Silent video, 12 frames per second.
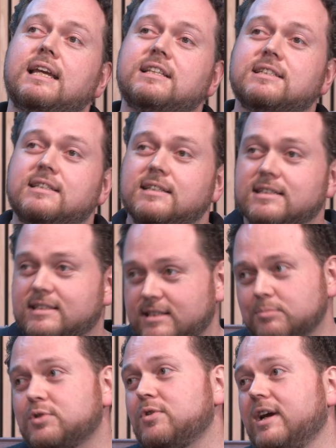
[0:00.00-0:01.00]
It's the
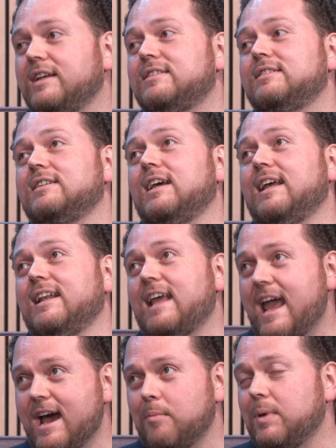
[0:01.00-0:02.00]
substrate and
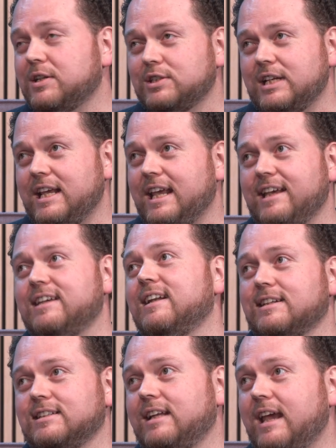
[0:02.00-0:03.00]
how much it can
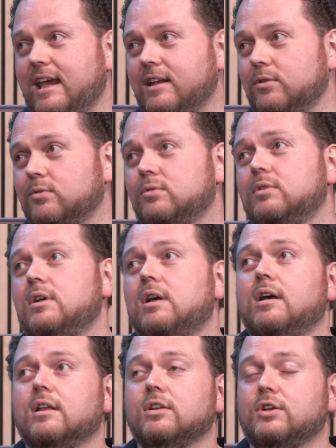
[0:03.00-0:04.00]
actually handle.
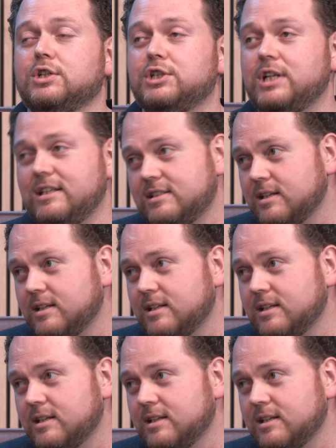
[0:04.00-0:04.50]
A lot of sheet